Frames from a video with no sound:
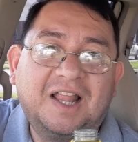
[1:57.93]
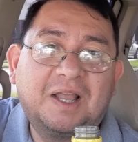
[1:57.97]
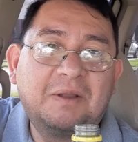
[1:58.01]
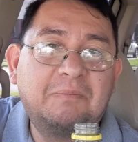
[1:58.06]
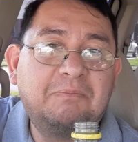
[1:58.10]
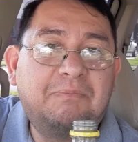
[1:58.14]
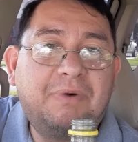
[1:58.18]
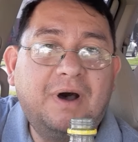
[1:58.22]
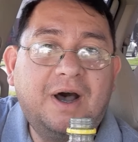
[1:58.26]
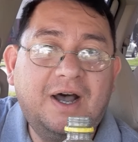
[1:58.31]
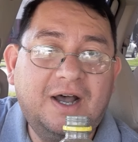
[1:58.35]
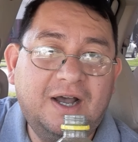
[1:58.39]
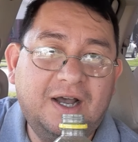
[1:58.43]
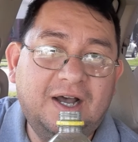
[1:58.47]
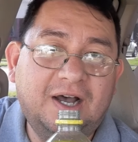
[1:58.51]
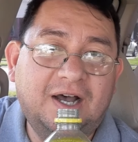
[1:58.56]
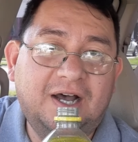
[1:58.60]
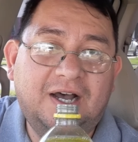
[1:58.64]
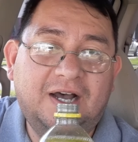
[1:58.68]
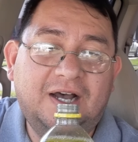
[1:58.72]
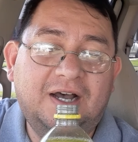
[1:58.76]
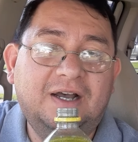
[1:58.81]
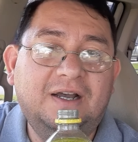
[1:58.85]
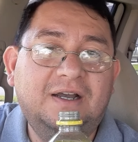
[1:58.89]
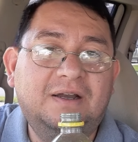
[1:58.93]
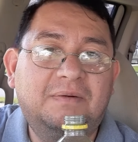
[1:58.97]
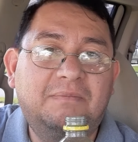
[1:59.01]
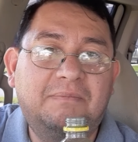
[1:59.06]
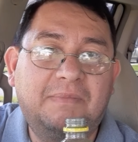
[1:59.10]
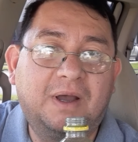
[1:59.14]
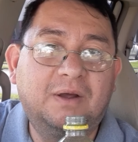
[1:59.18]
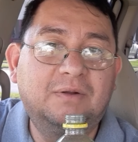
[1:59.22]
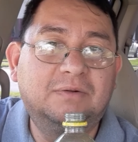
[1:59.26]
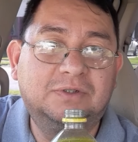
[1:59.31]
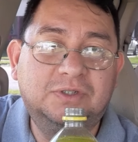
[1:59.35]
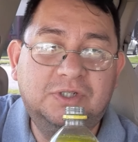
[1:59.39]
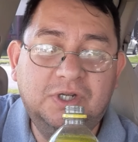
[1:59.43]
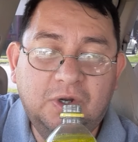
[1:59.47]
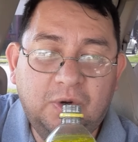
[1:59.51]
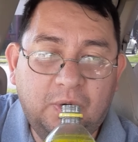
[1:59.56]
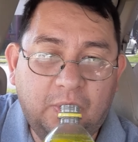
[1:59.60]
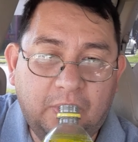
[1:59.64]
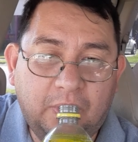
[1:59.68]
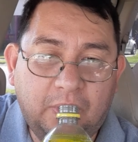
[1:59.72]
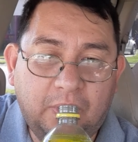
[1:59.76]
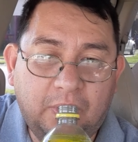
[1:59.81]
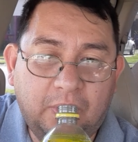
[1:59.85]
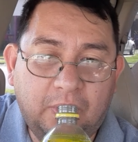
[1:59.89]
like Baja Mountain
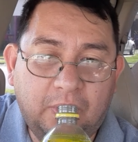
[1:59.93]
Dew